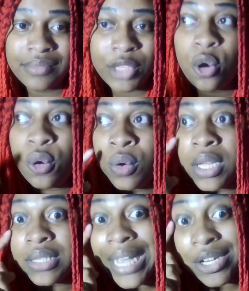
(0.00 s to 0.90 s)
who
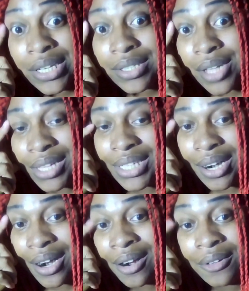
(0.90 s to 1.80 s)
sexually assaulted
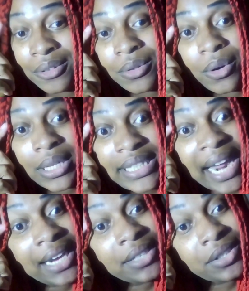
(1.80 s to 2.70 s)
her on
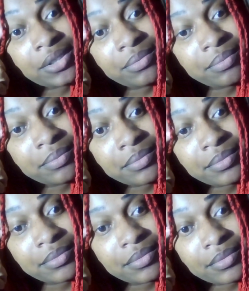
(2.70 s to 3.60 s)
stage
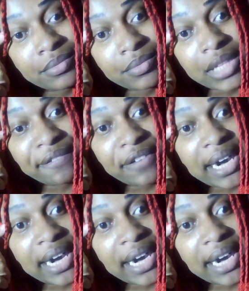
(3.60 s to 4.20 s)
in front of